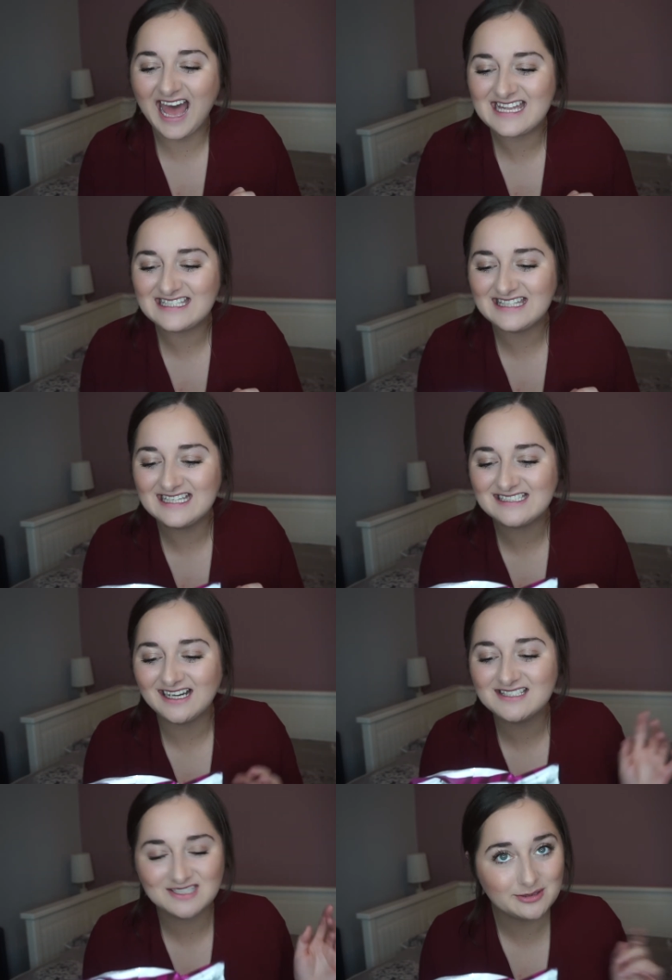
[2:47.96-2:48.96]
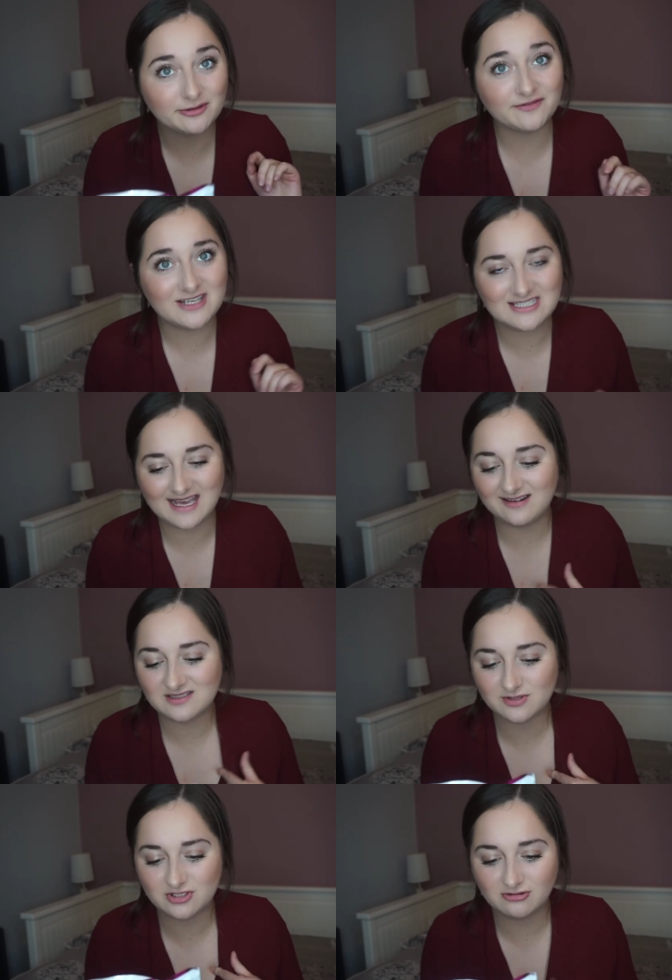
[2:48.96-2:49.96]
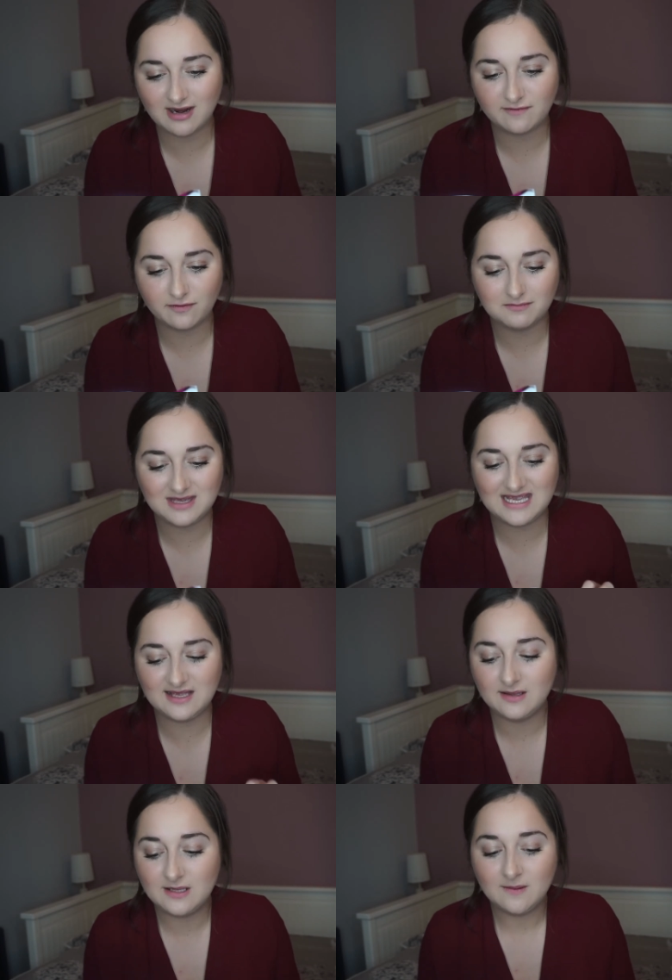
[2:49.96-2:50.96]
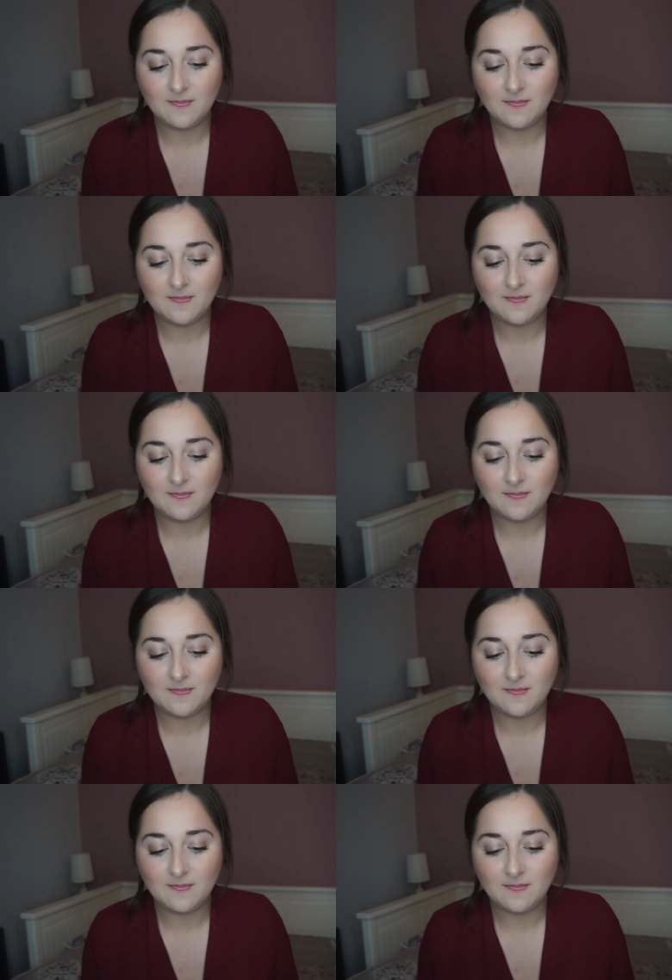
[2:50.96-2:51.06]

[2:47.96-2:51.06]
and these are suitable for vegetarians, which is great for me